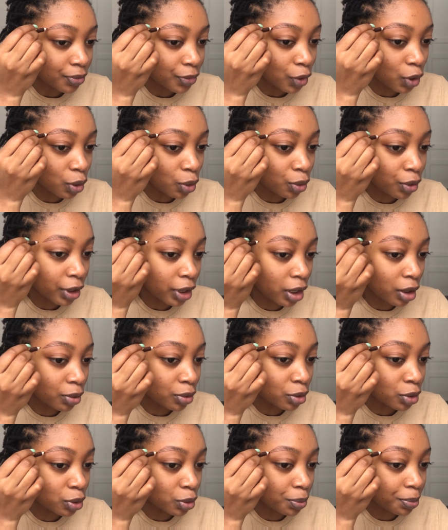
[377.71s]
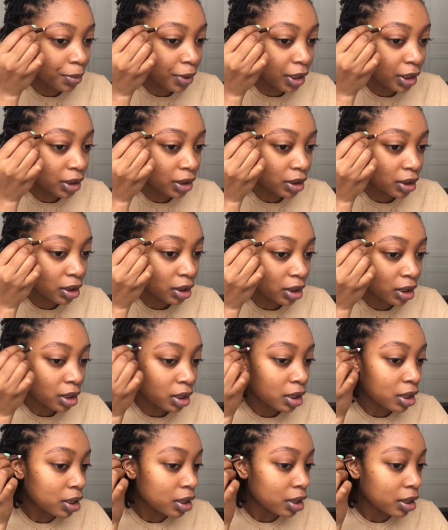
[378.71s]
Go down to meet
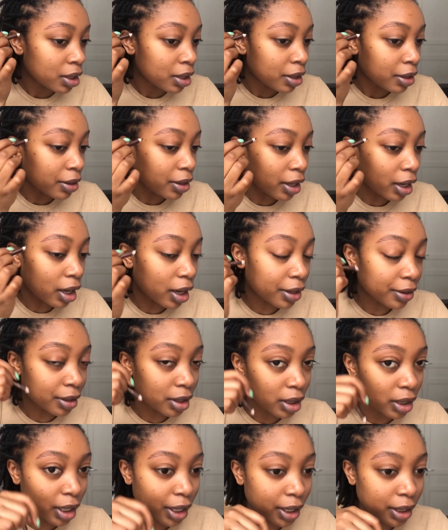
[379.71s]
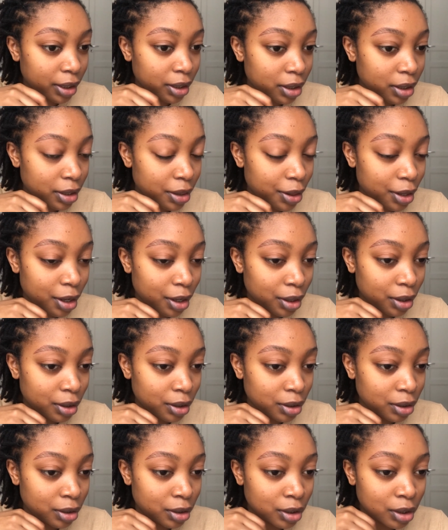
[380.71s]
the other line there.
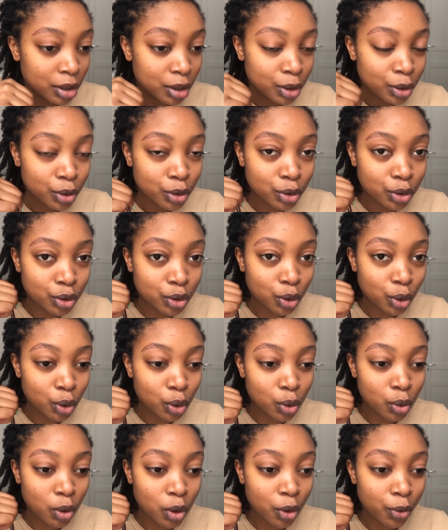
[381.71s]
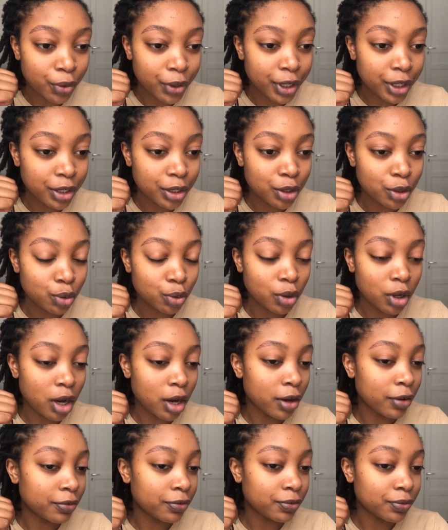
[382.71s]
So already you
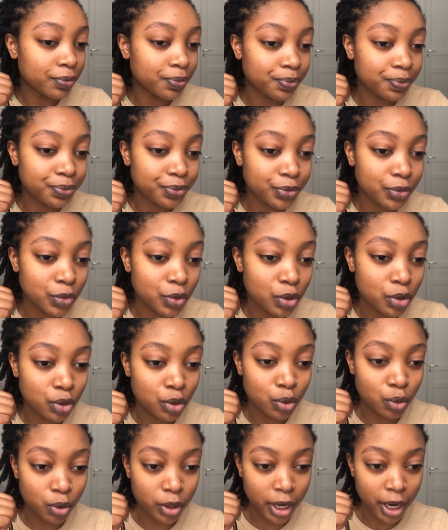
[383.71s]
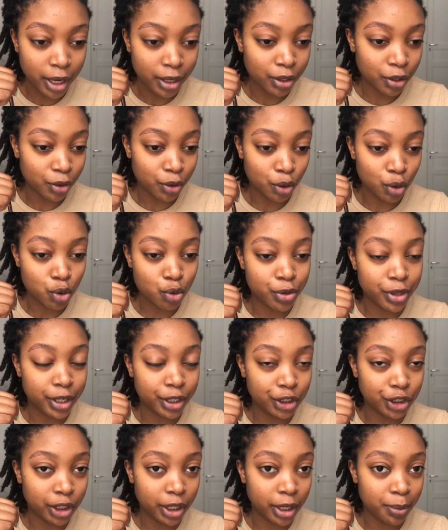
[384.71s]
kind of know the
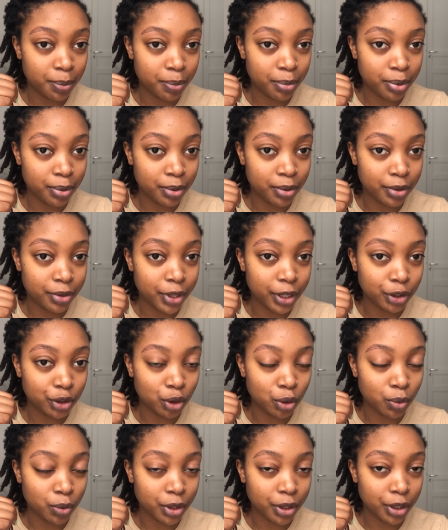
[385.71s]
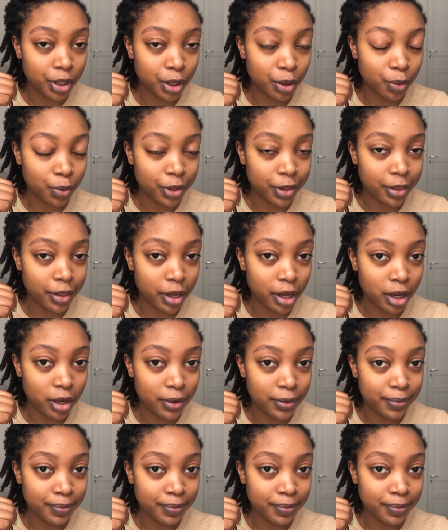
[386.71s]
shape that you're working with there.